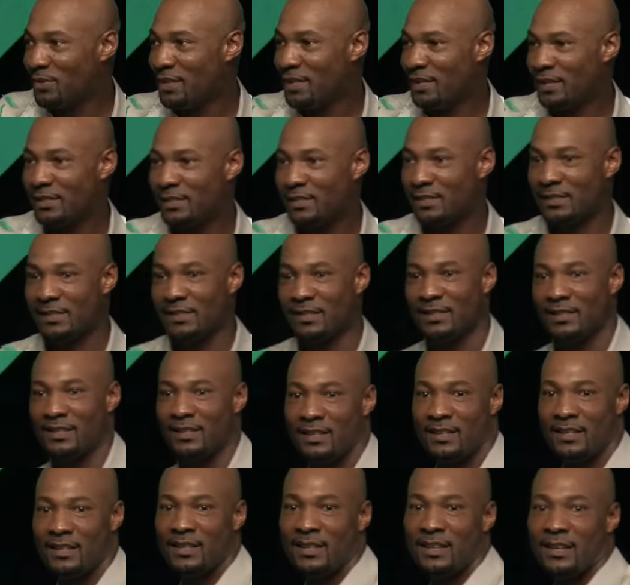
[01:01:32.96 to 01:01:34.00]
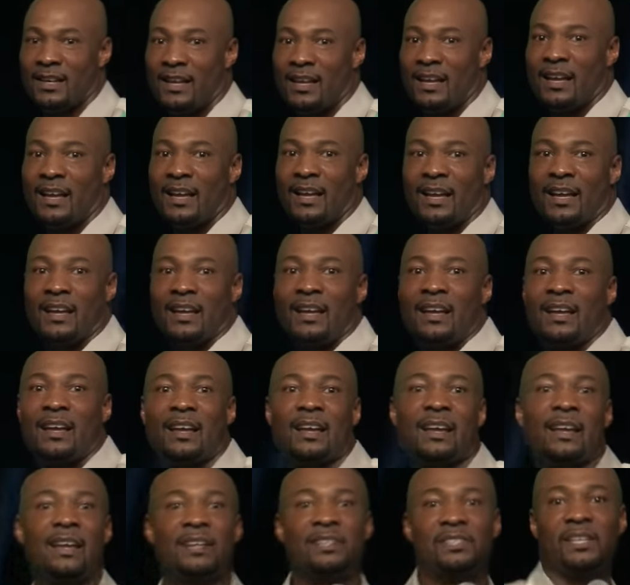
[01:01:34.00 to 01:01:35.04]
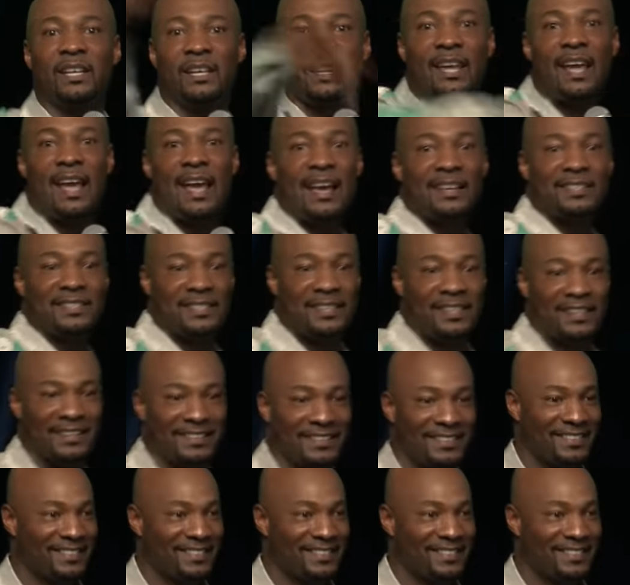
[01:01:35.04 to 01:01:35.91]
this and she casts it.